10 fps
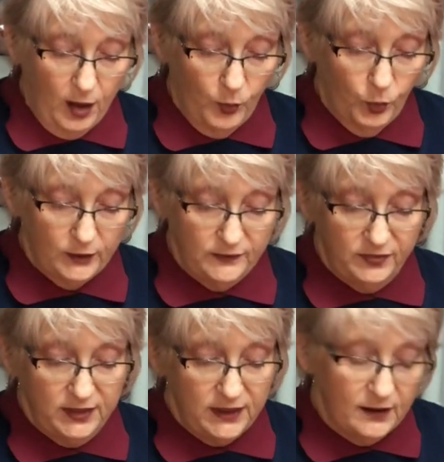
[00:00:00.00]
on one
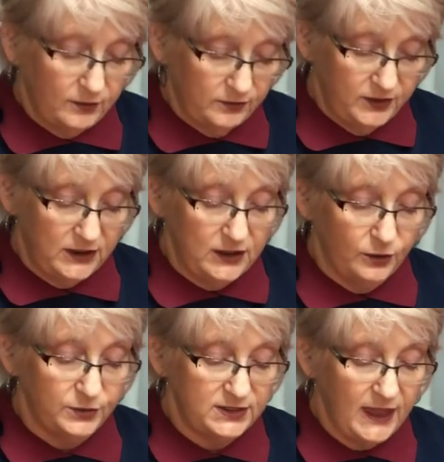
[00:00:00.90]
of the
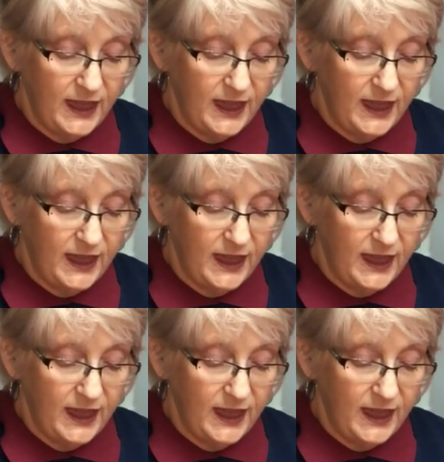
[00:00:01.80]
videos,